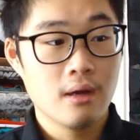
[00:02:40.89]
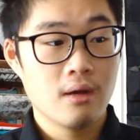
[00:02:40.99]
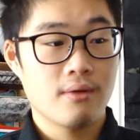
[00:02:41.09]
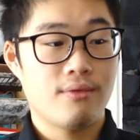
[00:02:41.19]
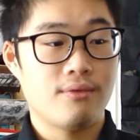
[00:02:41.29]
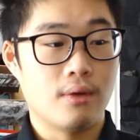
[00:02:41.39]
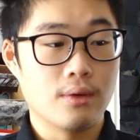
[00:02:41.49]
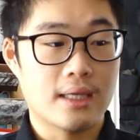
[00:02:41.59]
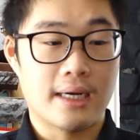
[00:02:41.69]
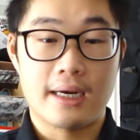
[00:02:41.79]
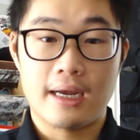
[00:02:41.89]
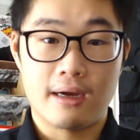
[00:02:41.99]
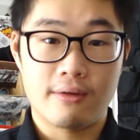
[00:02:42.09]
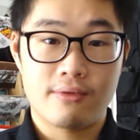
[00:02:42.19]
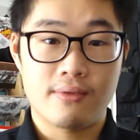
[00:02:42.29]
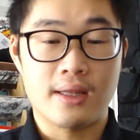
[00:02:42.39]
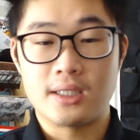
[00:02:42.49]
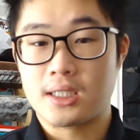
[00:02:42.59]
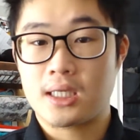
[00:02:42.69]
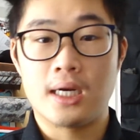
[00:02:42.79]
fold that in half, and then
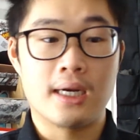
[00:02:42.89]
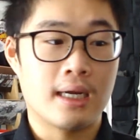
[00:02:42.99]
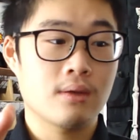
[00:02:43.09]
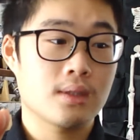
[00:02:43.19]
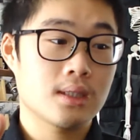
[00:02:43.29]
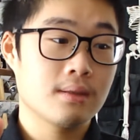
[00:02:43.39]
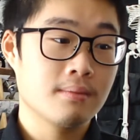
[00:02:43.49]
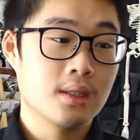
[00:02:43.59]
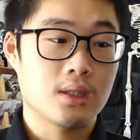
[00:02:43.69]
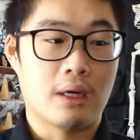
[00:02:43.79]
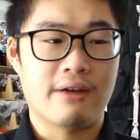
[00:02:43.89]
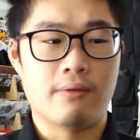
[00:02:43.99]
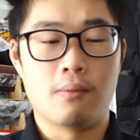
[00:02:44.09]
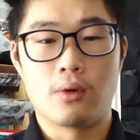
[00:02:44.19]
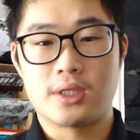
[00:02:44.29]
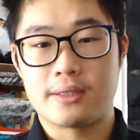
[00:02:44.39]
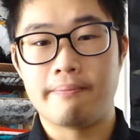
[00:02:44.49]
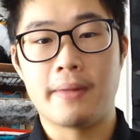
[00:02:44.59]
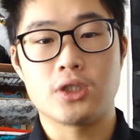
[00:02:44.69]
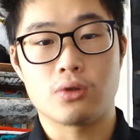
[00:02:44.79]
just cut it out, so I have a more
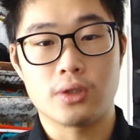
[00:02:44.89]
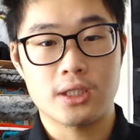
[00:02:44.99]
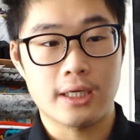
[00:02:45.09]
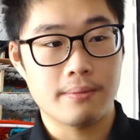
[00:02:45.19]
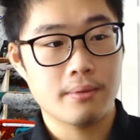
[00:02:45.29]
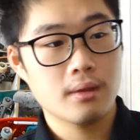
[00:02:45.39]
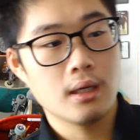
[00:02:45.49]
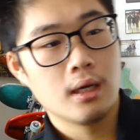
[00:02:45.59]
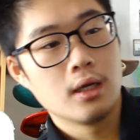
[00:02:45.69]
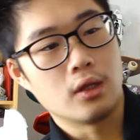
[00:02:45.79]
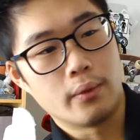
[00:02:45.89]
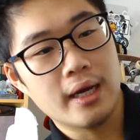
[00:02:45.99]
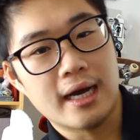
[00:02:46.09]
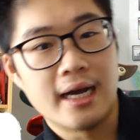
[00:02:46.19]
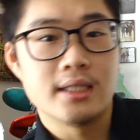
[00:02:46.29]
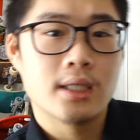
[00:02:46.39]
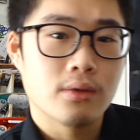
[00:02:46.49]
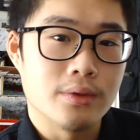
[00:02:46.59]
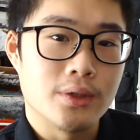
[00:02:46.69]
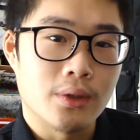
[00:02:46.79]
symmetrical shape. The way I did it
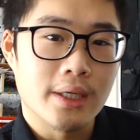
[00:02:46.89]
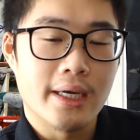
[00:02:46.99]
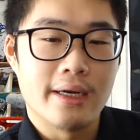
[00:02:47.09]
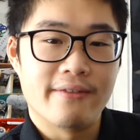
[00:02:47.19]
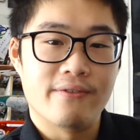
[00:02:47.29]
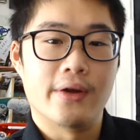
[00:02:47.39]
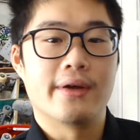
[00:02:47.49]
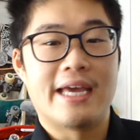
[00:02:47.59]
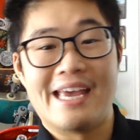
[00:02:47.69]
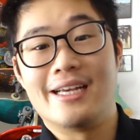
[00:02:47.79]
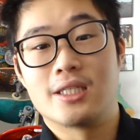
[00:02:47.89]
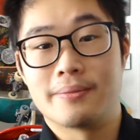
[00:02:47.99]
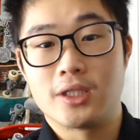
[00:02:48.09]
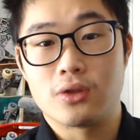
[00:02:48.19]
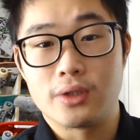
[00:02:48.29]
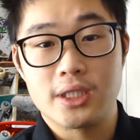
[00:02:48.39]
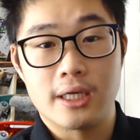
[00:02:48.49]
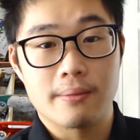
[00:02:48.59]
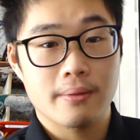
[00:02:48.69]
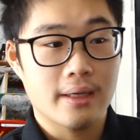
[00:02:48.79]
resulted in a very asymmetrical
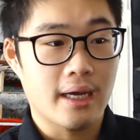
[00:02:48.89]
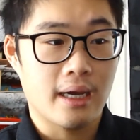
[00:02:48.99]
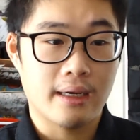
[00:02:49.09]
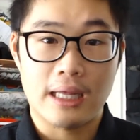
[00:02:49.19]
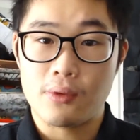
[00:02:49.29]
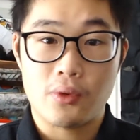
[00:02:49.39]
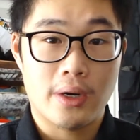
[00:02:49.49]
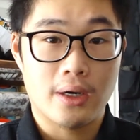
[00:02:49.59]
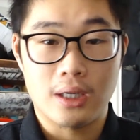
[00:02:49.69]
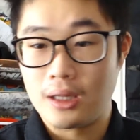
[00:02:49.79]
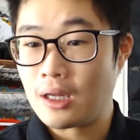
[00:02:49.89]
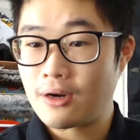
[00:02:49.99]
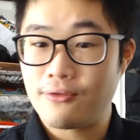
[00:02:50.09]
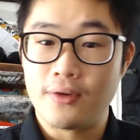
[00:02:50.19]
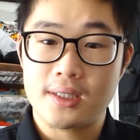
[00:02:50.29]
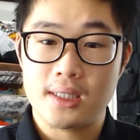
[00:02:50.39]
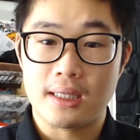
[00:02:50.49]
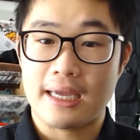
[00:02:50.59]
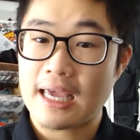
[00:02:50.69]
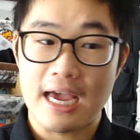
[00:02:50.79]
shape, and that required a lot of fixing
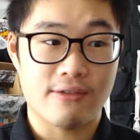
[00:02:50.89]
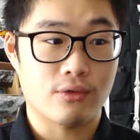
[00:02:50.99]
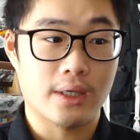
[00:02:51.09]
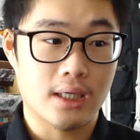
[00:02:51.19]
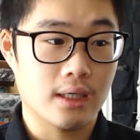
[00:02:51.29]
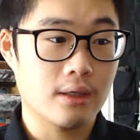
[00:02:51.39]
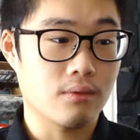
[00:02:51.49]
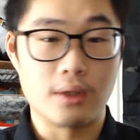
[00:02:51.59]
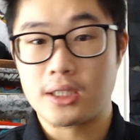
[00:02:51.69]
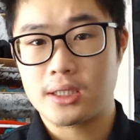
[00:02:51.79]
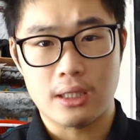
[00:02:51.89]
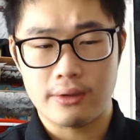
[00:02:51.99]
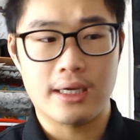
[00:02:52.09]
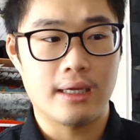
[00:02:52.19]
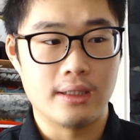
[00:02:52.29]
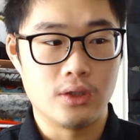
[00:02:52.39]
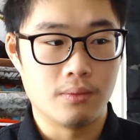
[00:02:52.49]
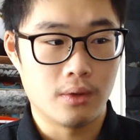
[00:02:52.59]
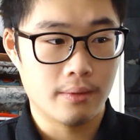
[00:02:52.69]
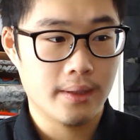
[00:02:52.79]
like after I cut it, which I'll get into
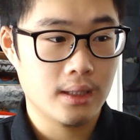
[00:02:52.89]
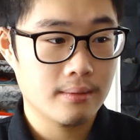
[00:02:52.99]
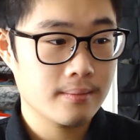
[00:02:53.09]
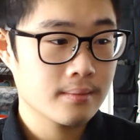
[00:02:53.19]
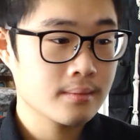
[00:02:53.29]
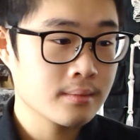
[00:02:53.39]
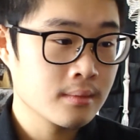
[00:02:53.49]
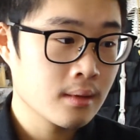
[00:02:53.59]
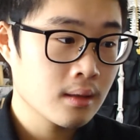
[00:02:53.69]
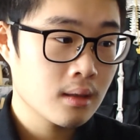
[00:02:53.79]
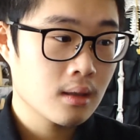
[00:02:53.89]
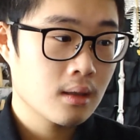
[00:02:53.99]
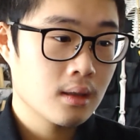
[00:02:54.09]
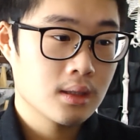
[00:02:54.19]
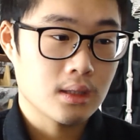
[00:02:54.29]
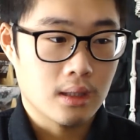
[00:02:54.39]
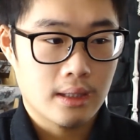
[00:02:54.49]
more a bit. So then